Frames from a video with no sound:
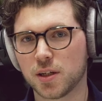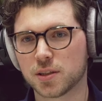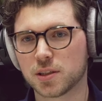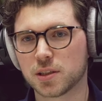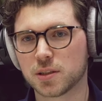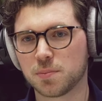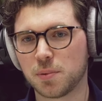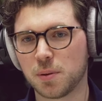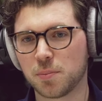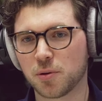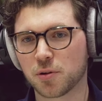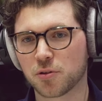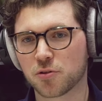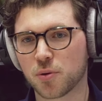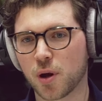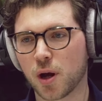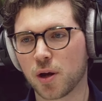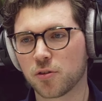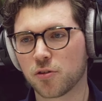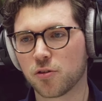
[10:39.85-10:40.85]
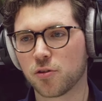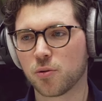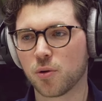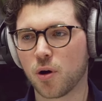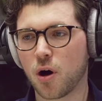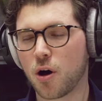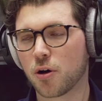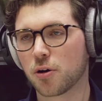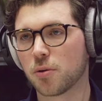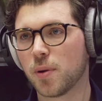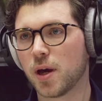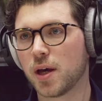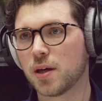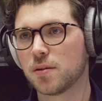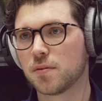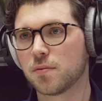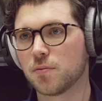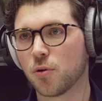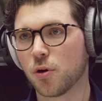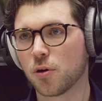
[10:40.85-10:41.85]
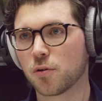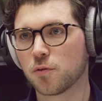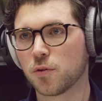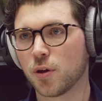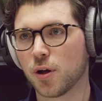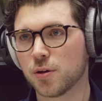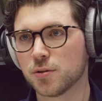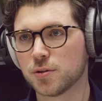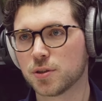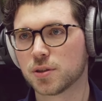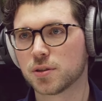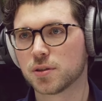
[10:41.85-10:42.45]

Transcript: It's people trying to automate workflows.